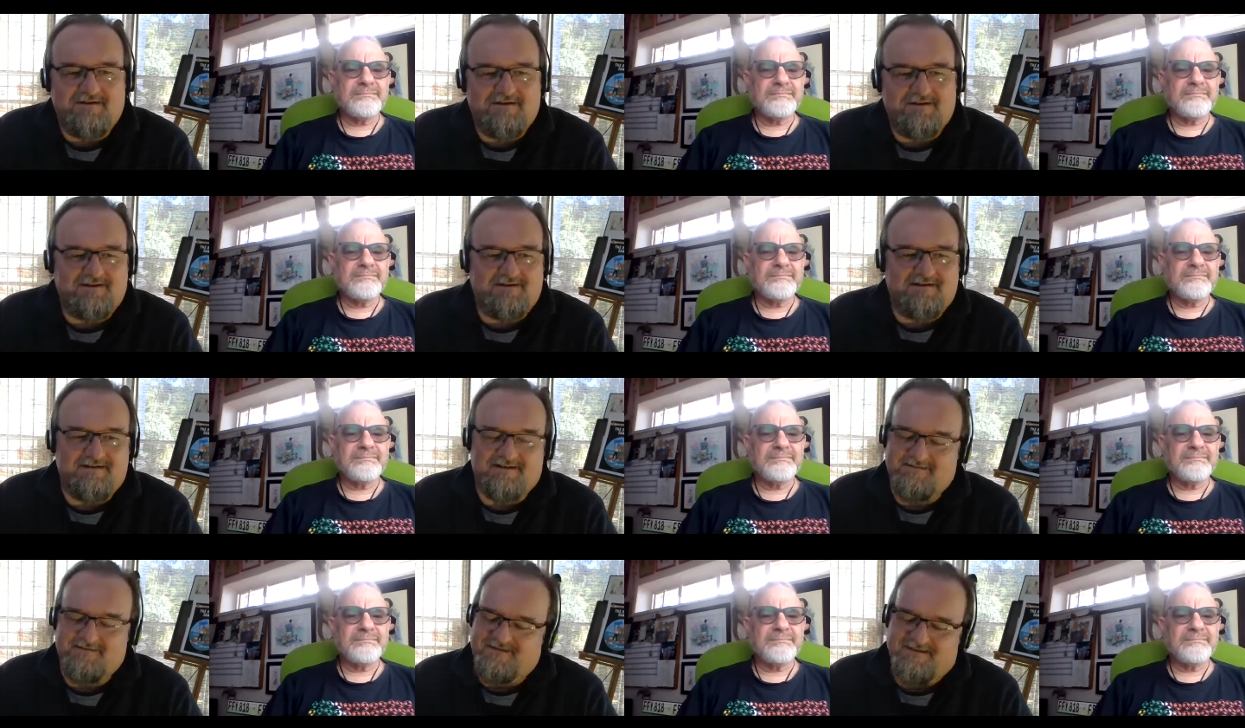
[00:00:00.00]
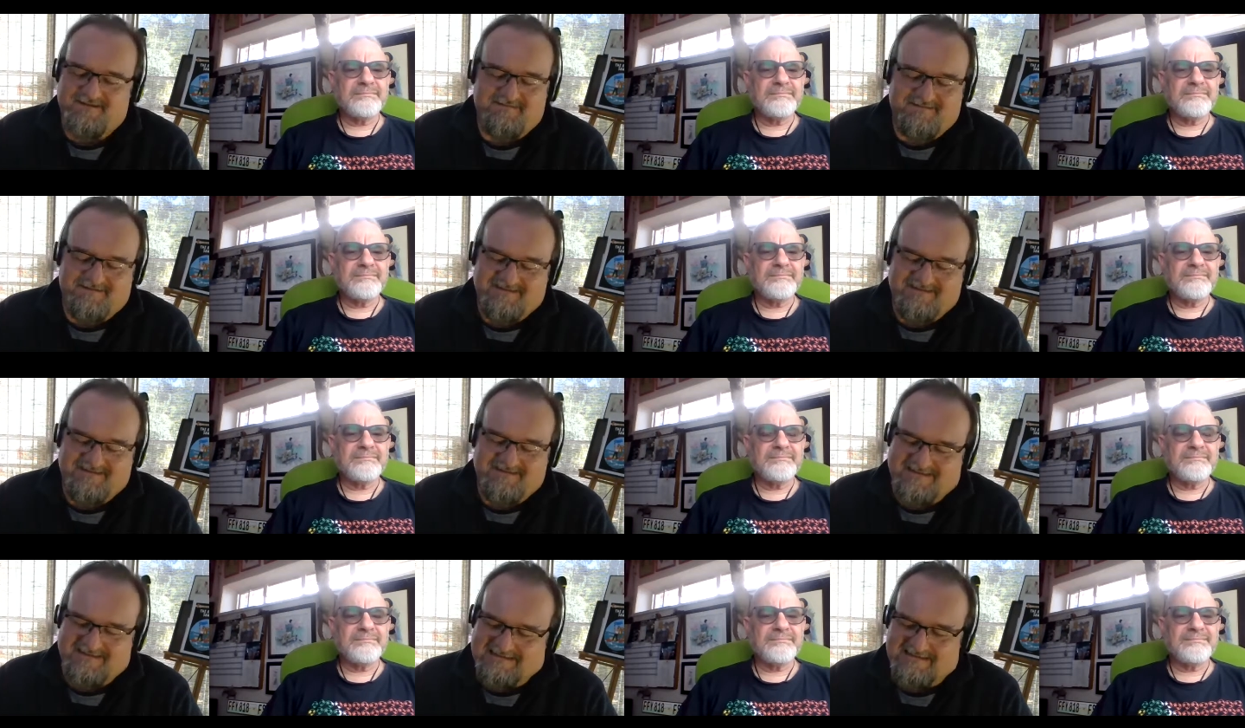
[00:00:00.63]
Speaker 1: no, this one, I'm, um,
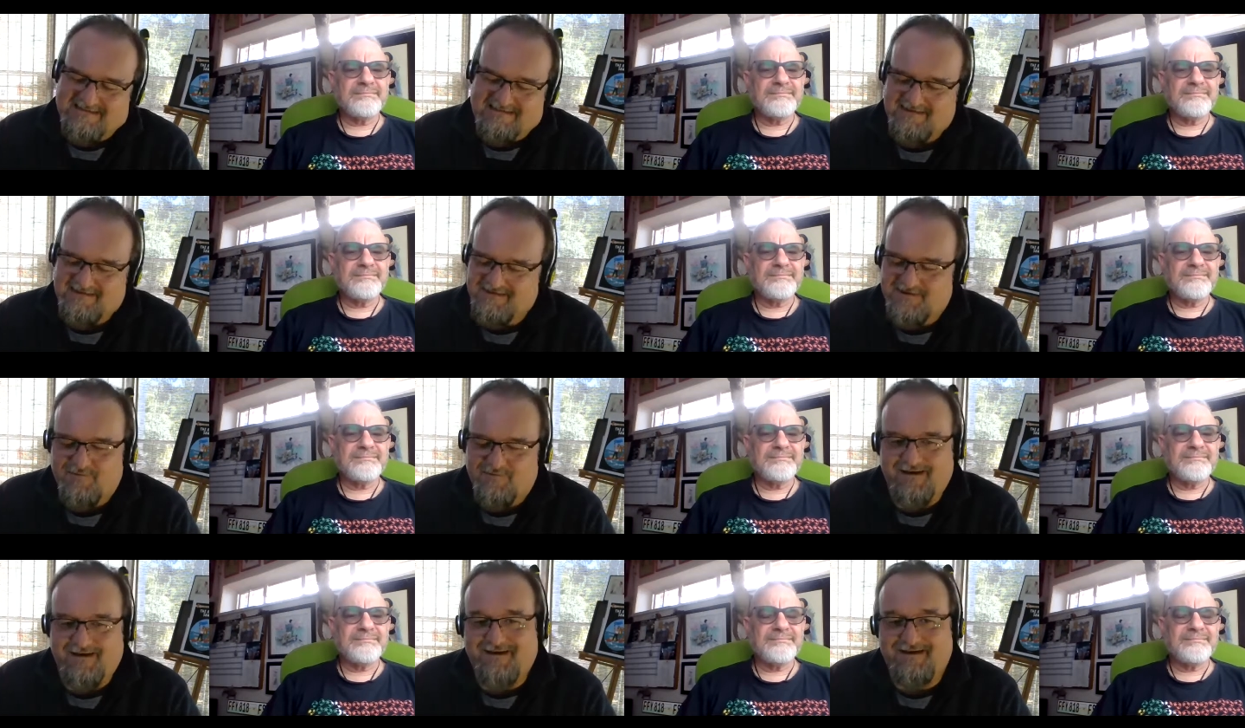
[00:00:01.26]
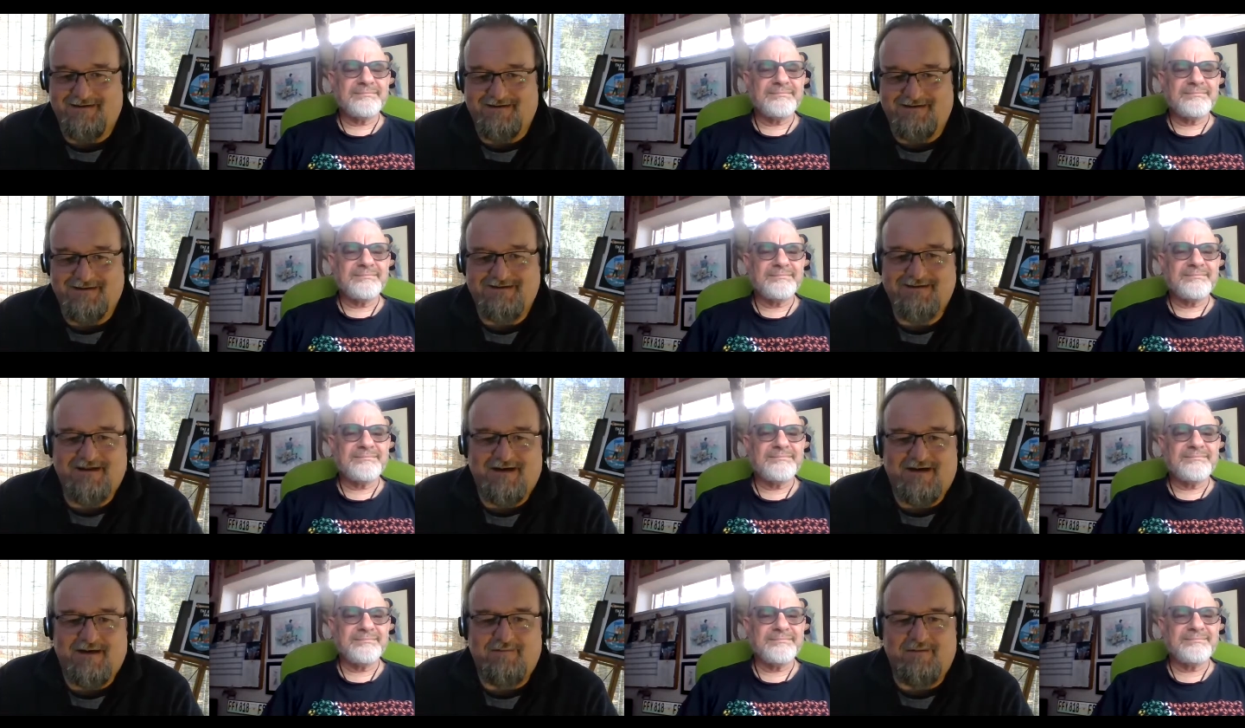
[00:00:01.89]
you know, winging it this
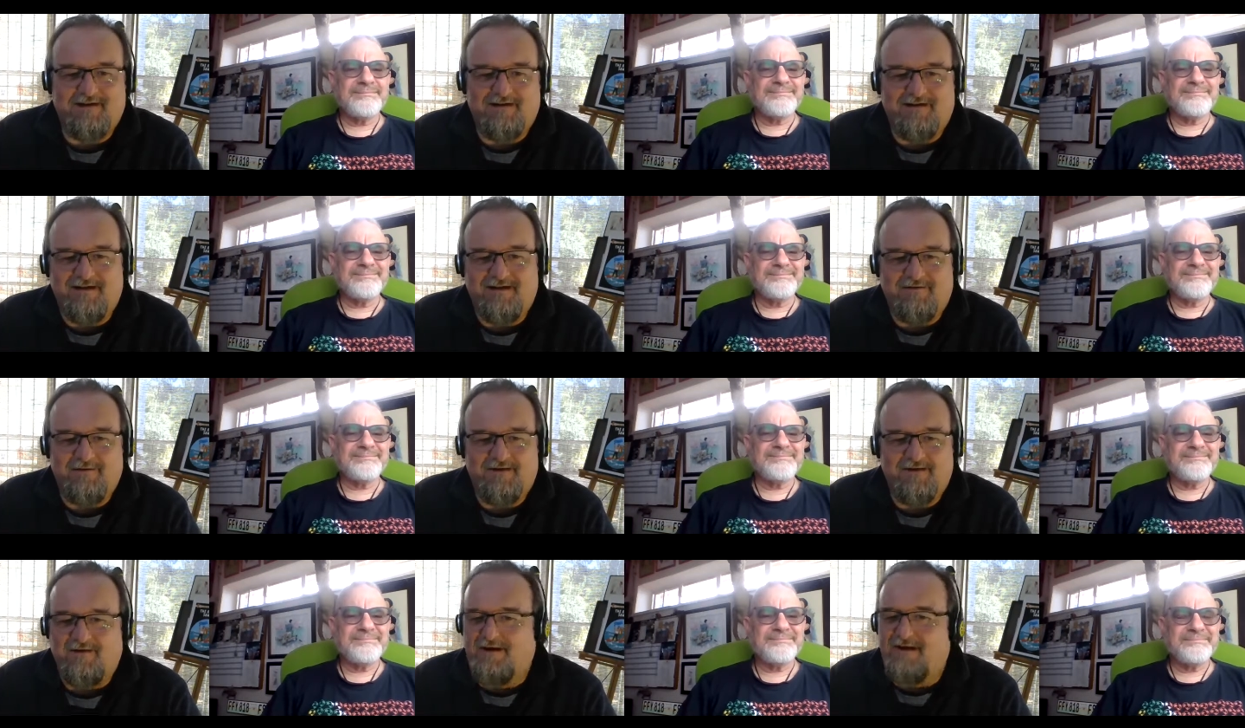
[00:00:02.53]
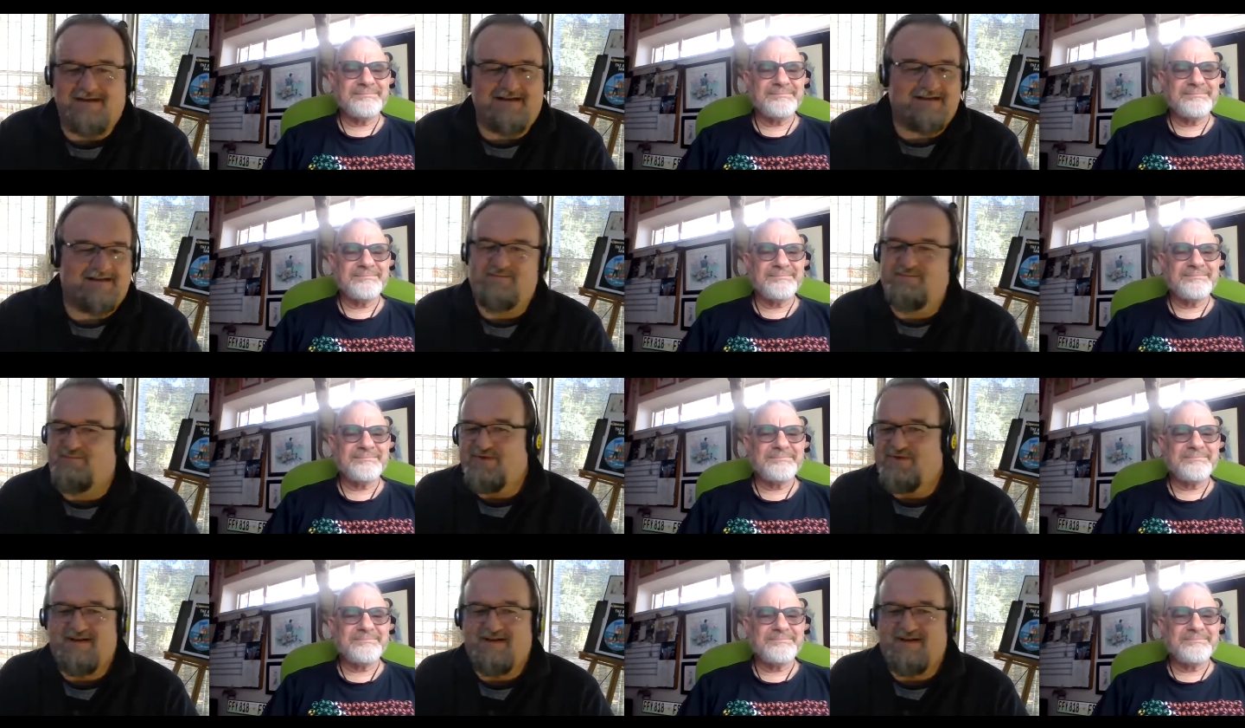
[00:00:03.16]
time, and then you're, oh, this is
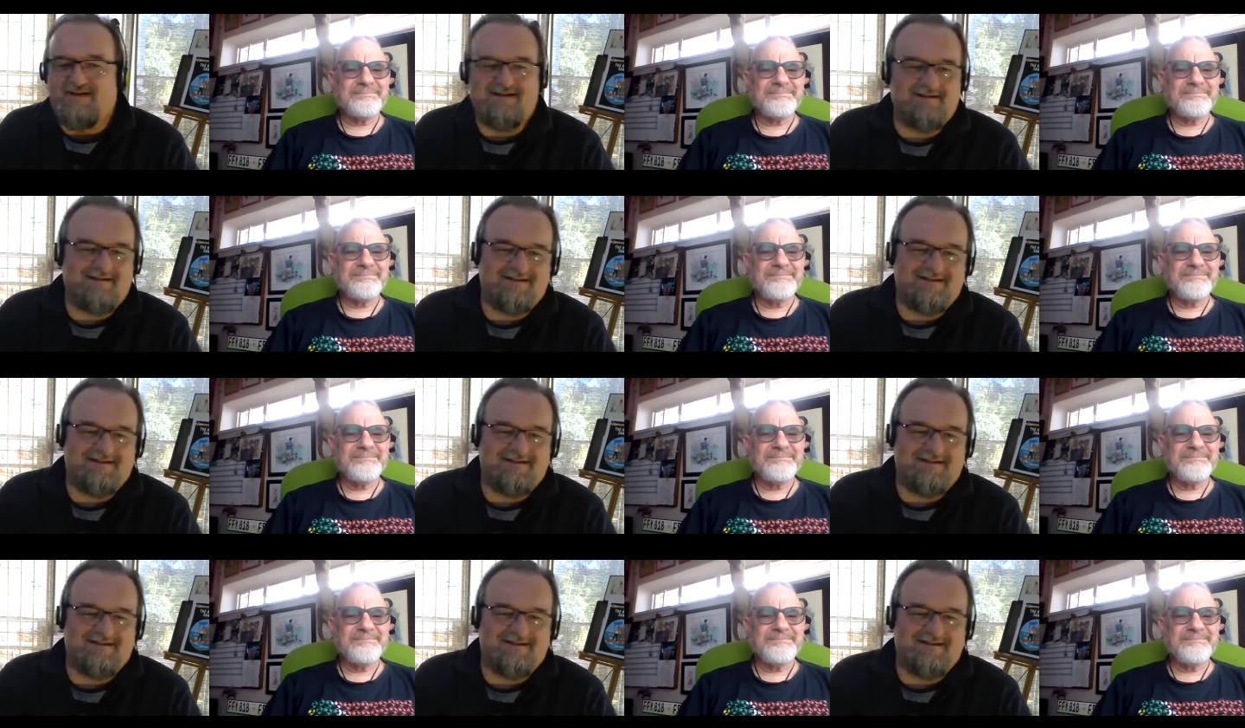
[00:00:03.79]
brilliant.